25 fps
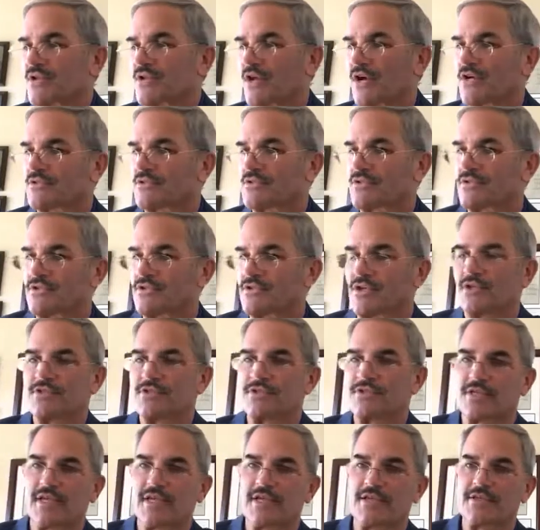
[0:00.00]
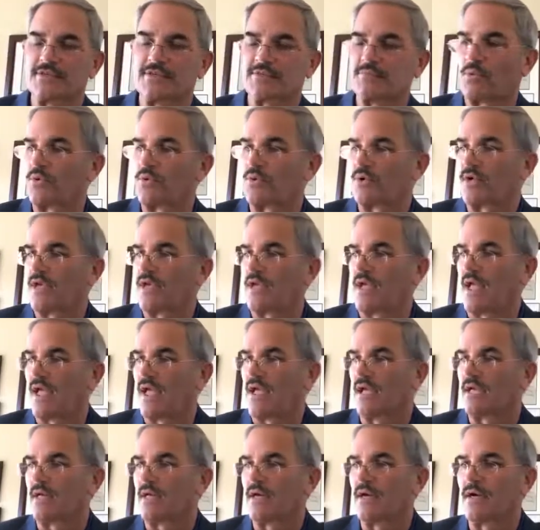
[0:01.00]
Dawson. It's good to see you this morning.
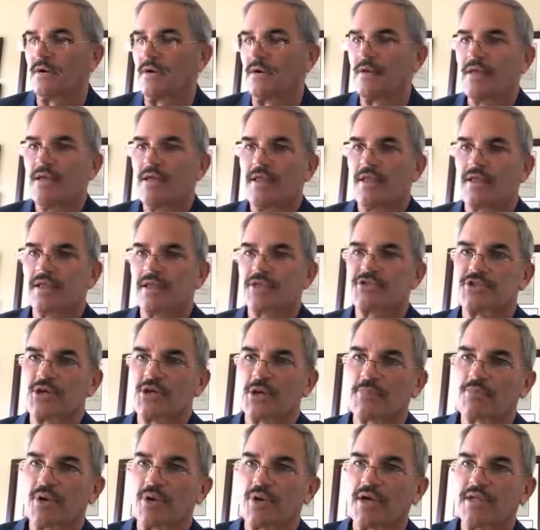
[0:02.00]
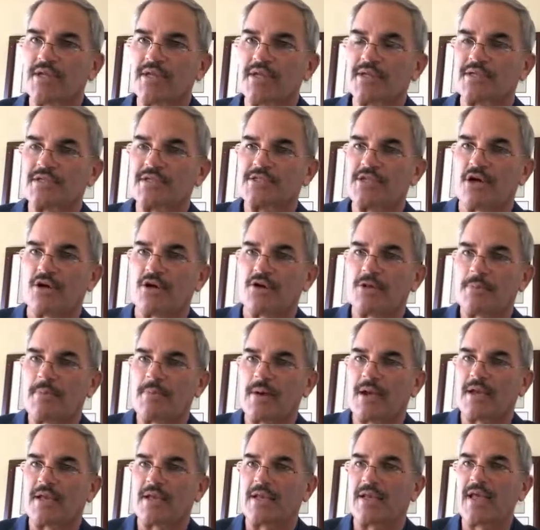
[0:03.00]
And let's jump right in and talk
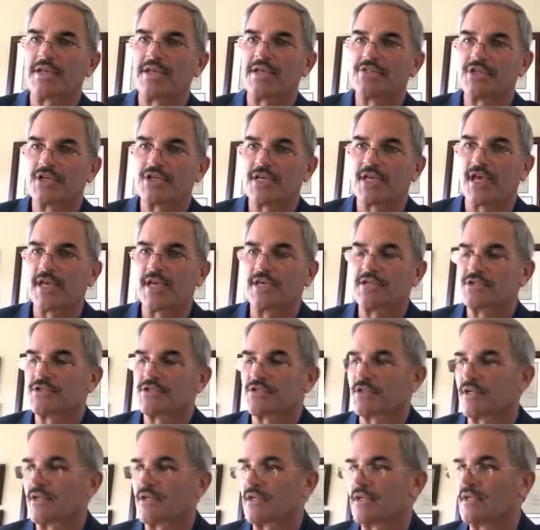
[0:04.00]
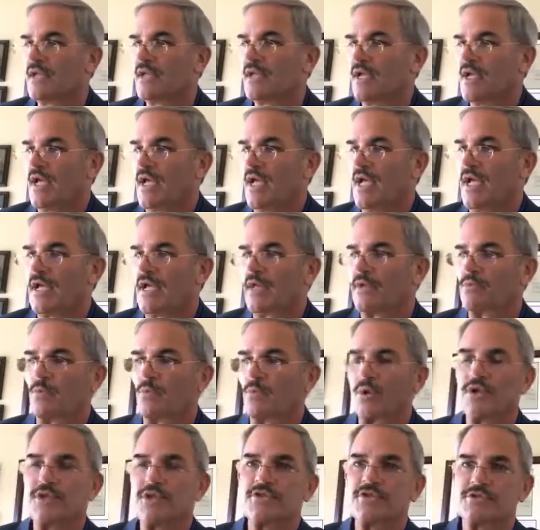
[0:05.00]
about education and
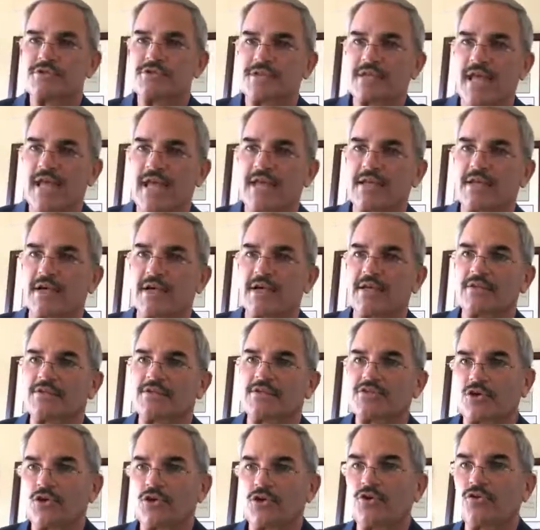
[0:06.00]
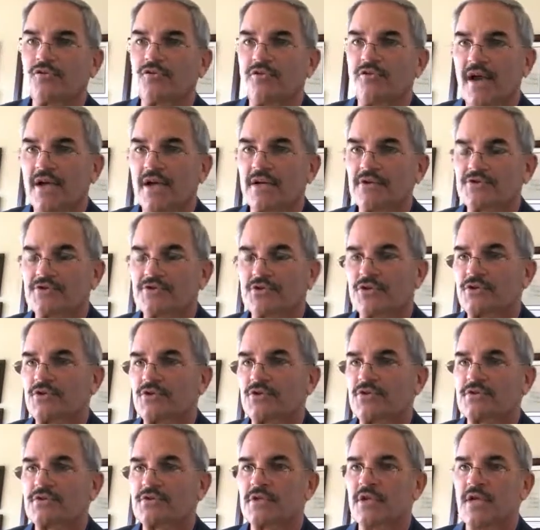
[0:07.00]
where you stand on the school
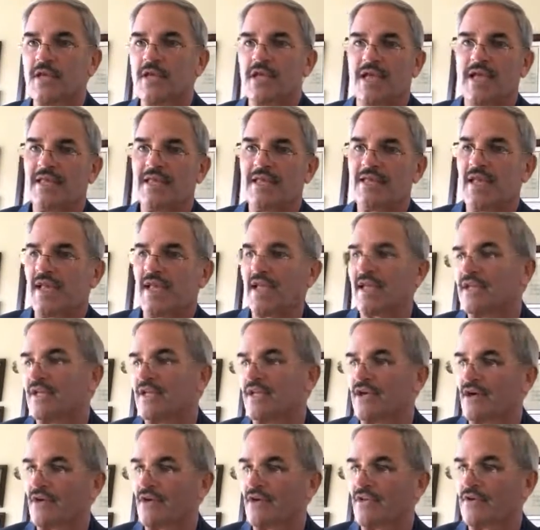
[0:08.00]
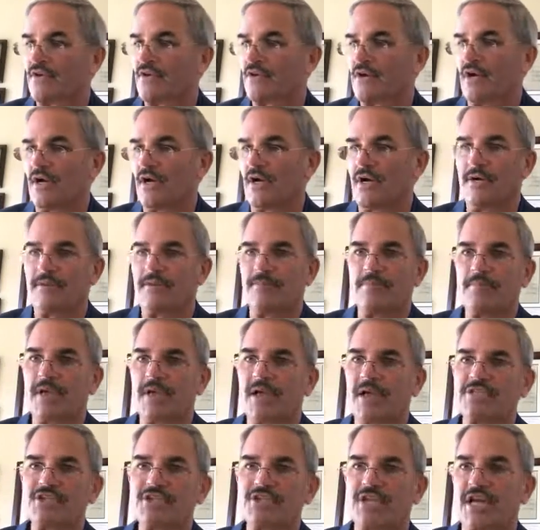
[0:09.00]
vouchers and any other
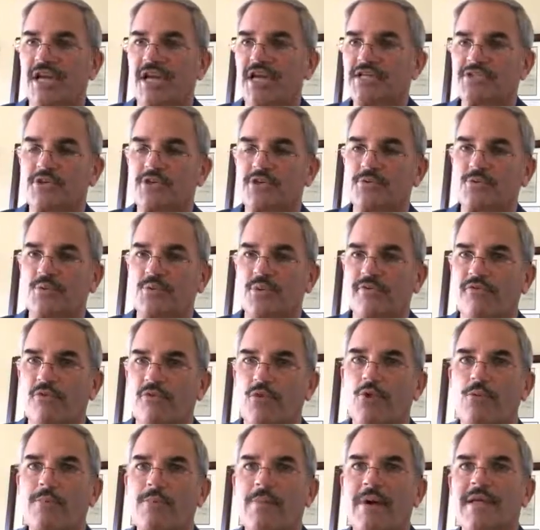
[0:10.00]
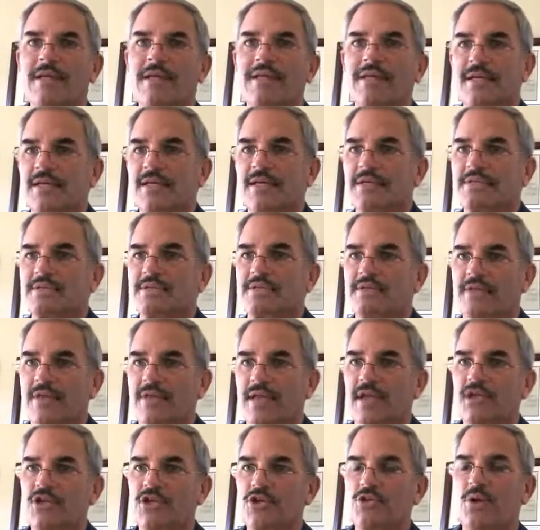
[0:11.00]
education reform ideas
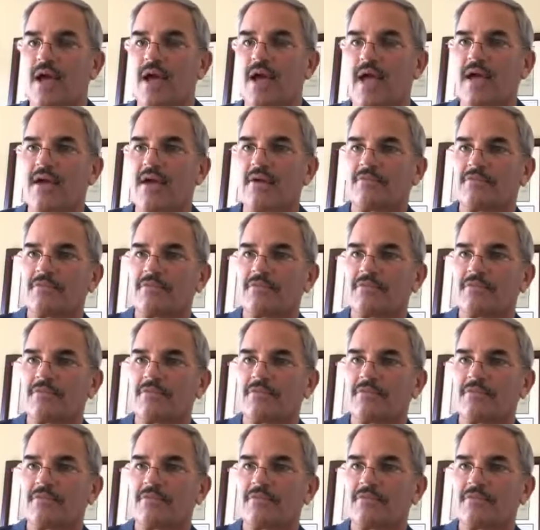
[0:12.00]
that you have.